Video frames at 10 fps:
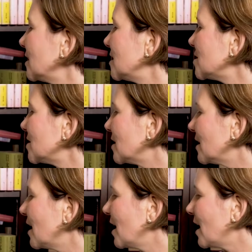
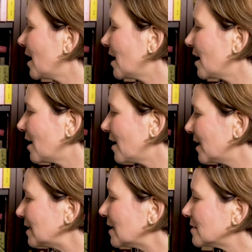edition,
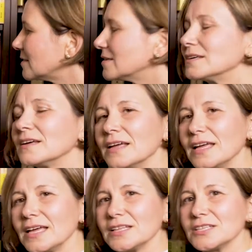another
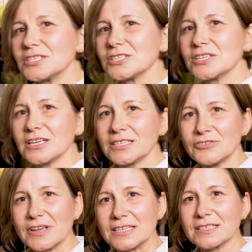English
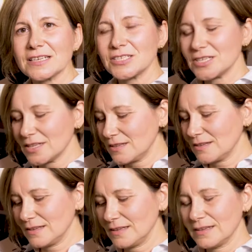translation,
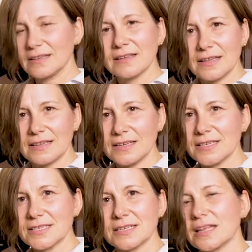and
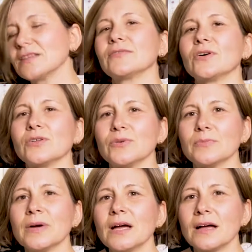here's another
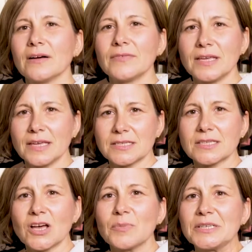volume of Kigen's
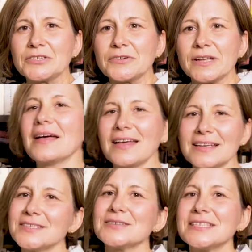commentary.
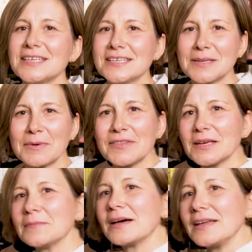As you see, some of
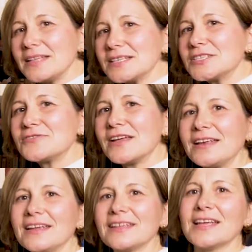them are
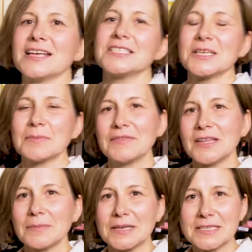illustrated, some of
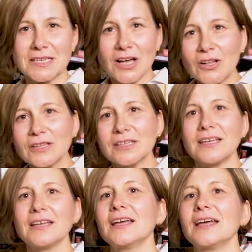them are
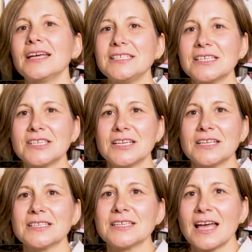scholarly
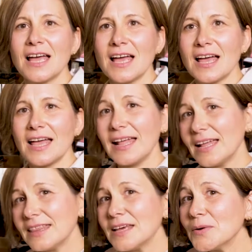editions,
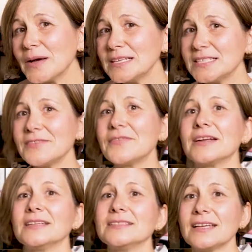and they're quite
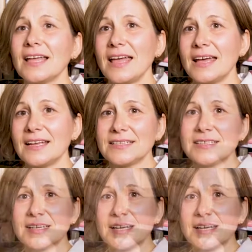different. And